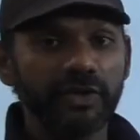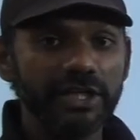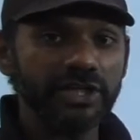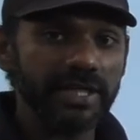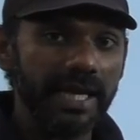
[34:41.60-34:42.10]

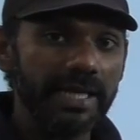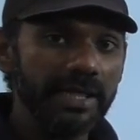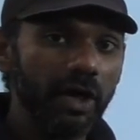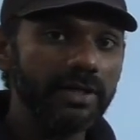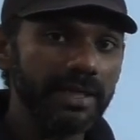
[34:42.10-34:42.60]
we shall
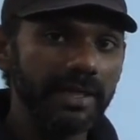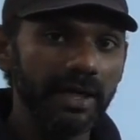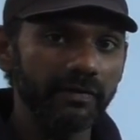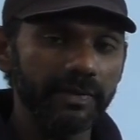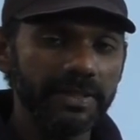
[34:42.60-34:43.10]
not
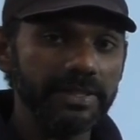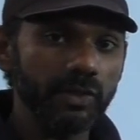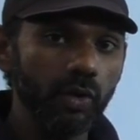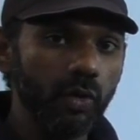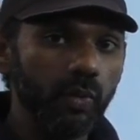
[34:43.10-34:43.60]
allow. That means
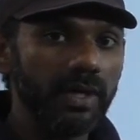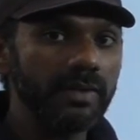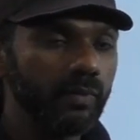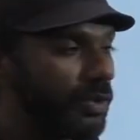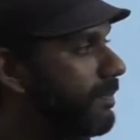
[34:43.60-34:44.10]
no
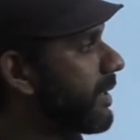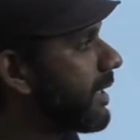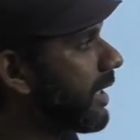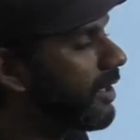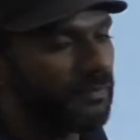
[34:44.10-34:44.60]
one would be
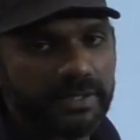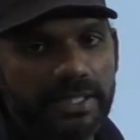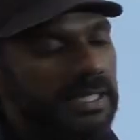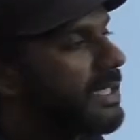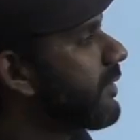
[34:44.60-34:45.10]

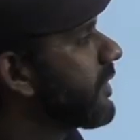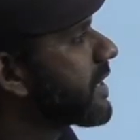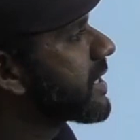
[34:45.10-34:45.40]
allowed. We